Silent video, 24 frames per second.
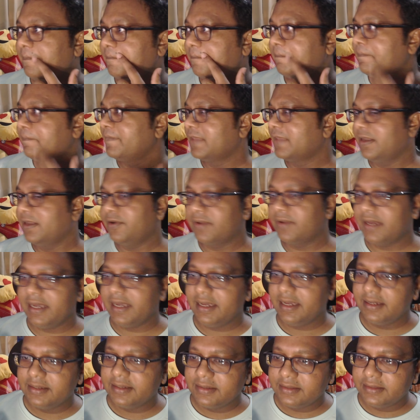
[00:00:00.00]
Okay,
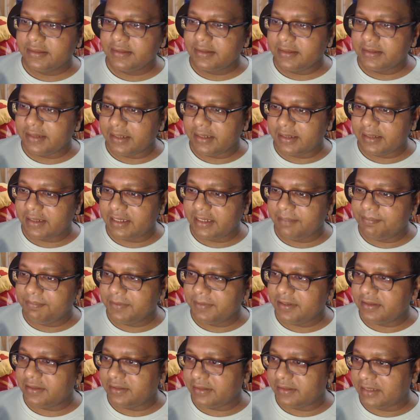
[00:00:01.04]
and
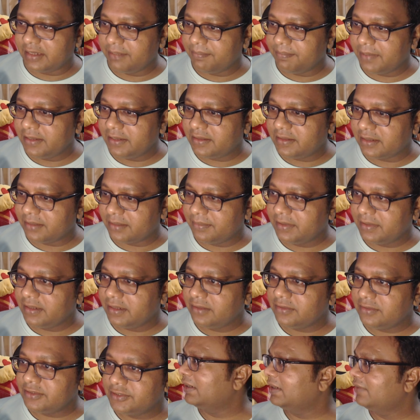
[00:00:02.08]
keep my terminal
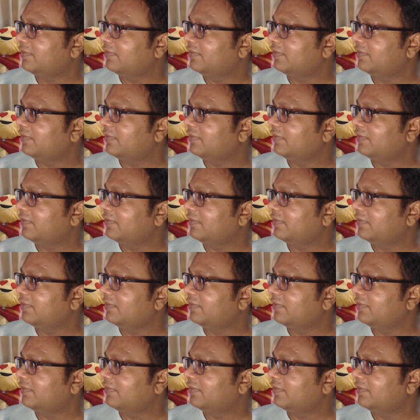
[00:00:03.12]
also.